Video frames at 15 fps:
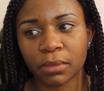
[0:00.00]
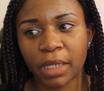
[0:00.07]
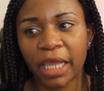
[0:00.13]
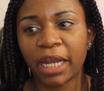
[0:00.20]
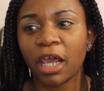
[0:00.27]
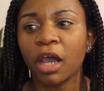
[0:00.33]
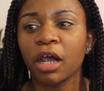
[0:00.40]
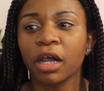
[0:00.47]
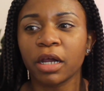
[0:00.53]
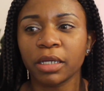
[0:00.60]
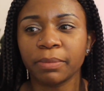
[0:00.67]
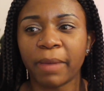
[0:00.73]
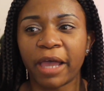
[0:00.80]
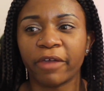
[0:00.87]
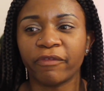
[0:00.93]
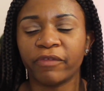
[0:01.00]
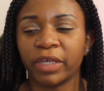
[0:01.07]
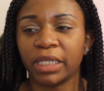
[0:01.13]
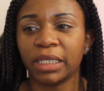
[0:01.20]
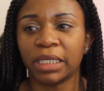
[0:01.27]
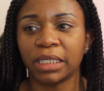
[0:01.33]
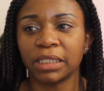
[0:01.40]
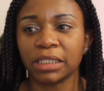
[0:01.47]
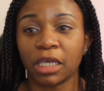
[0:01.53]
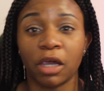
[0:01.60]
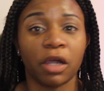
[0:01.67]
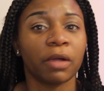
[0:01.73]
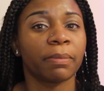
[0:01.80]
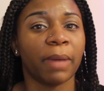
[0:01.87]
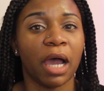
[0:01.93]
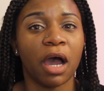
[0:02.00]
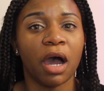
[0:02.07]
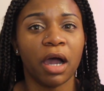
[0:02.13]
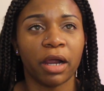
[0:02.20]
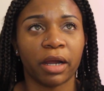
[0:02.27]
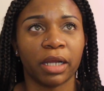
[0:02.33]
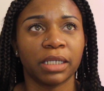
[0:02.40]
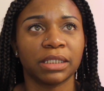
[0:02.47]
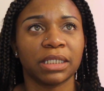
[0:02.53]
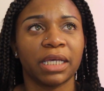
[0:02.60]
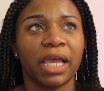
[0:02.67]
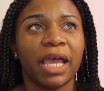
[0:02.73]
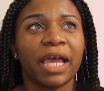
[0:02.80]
And it hurt my feelings, it hurt my heart